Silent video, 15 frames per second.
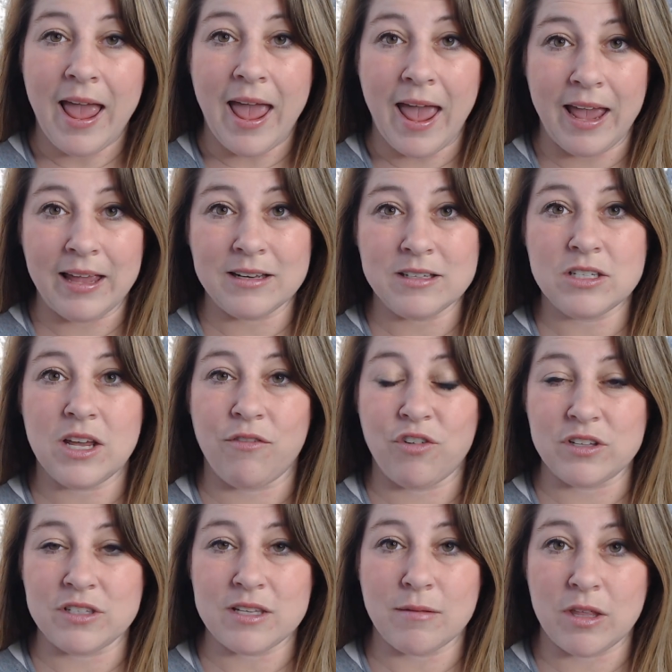And if
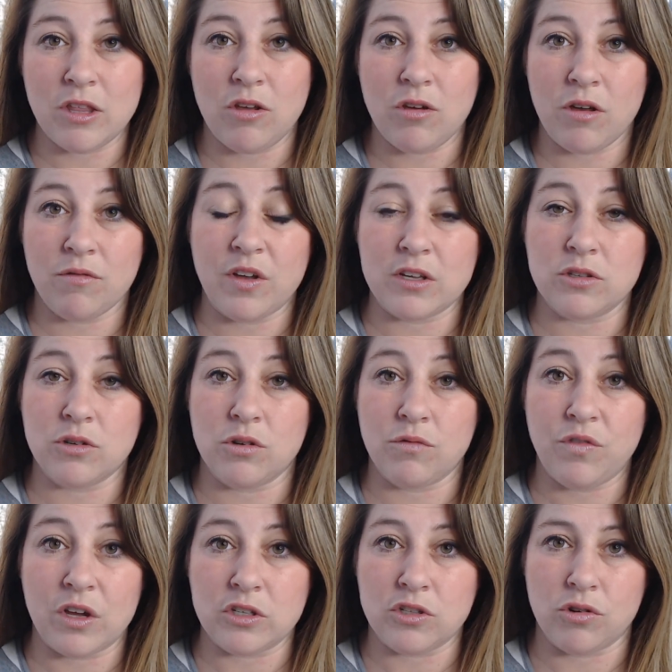it's something that you can
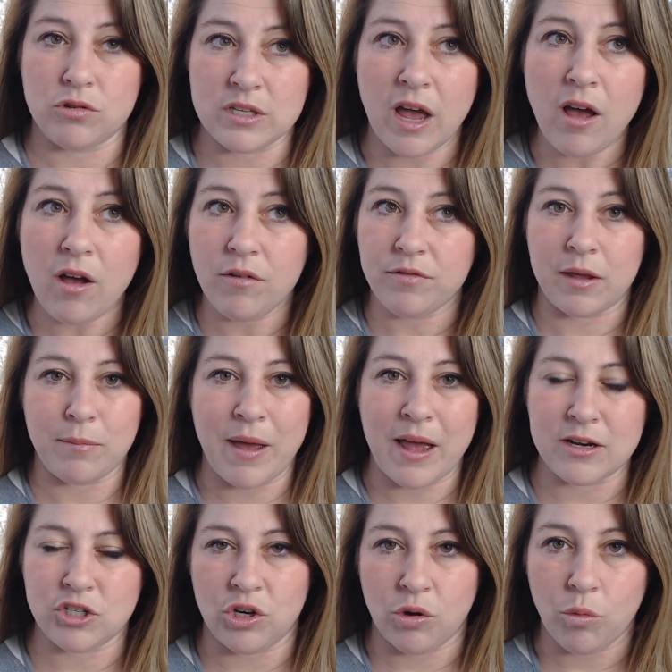fix yourself, like
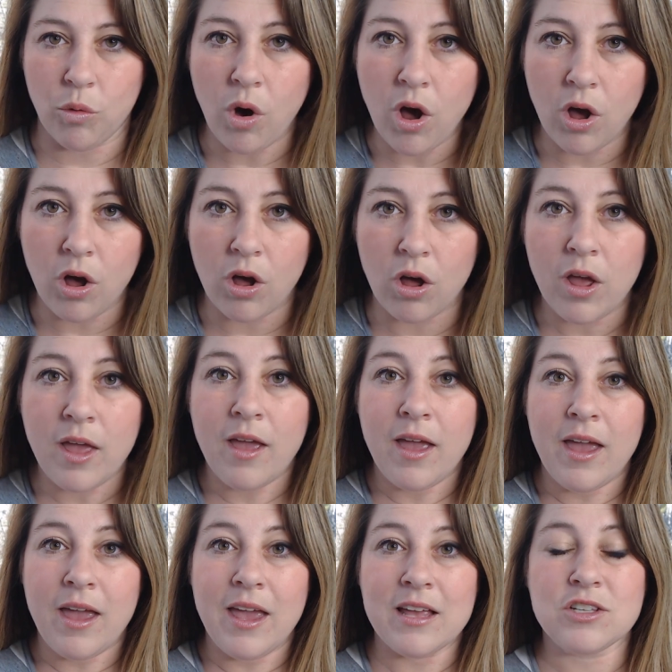patching a wall,
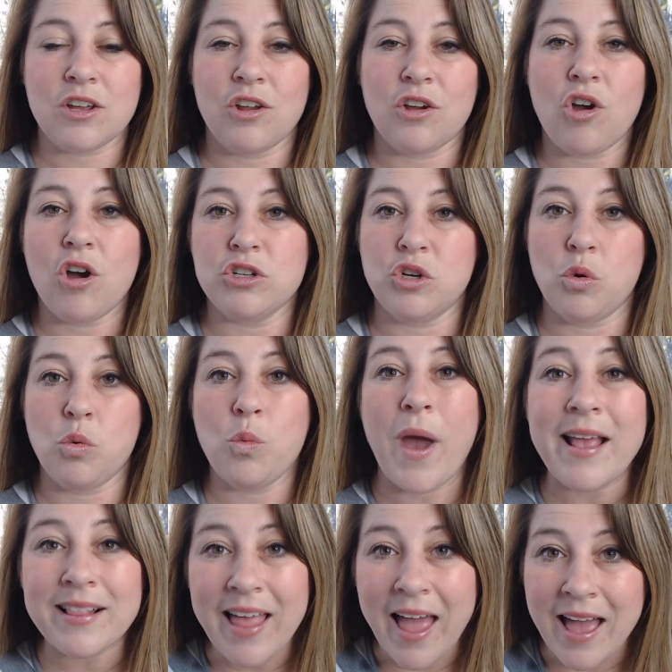it's going to cost you
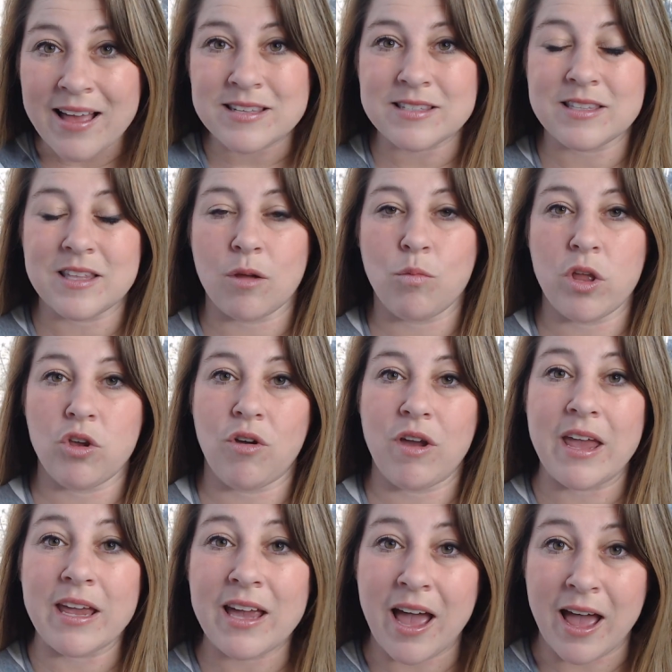way less than when you're
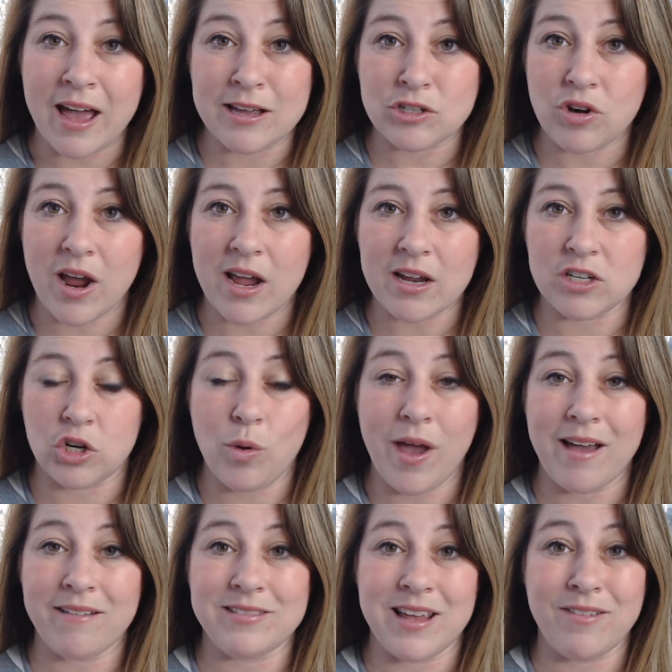in contract and you
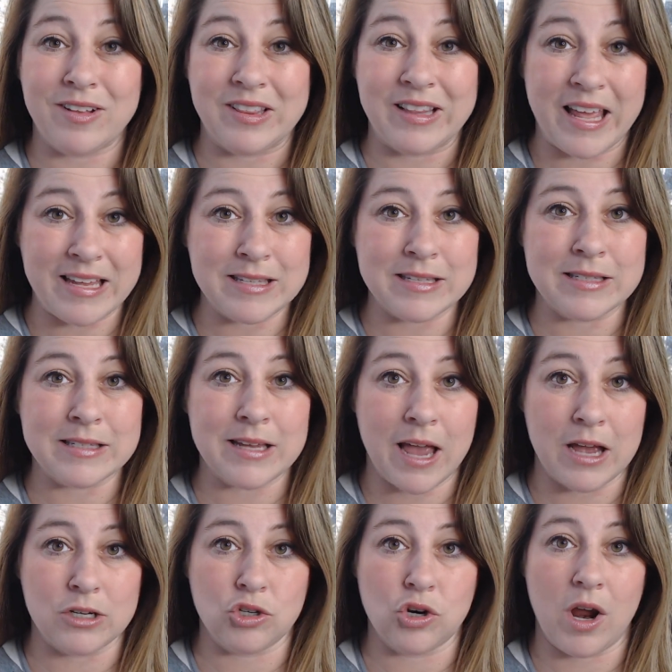have to have a licensed
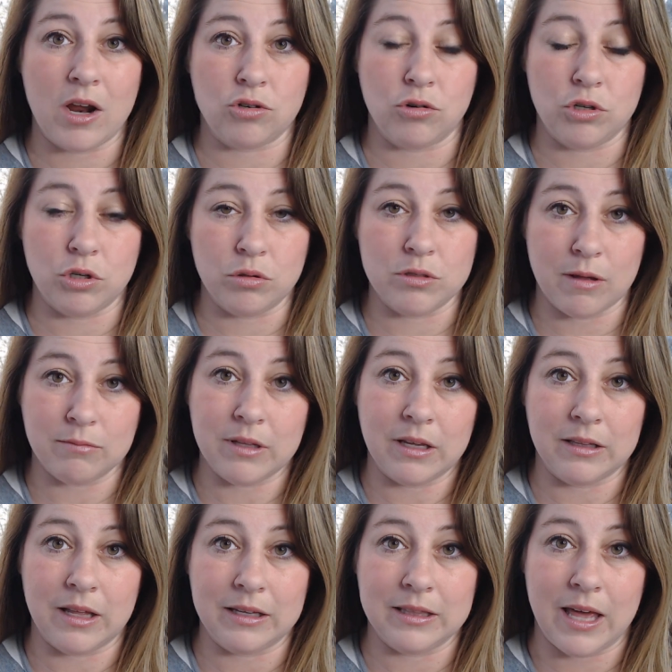contractor do
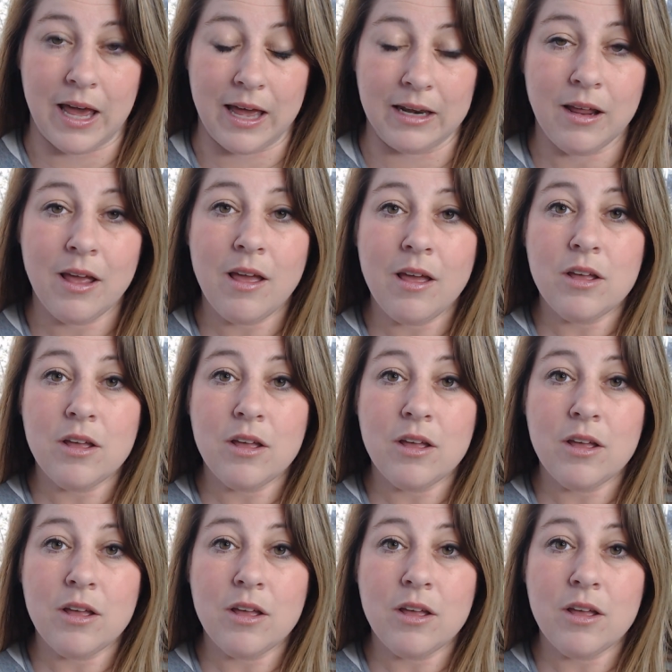something like that.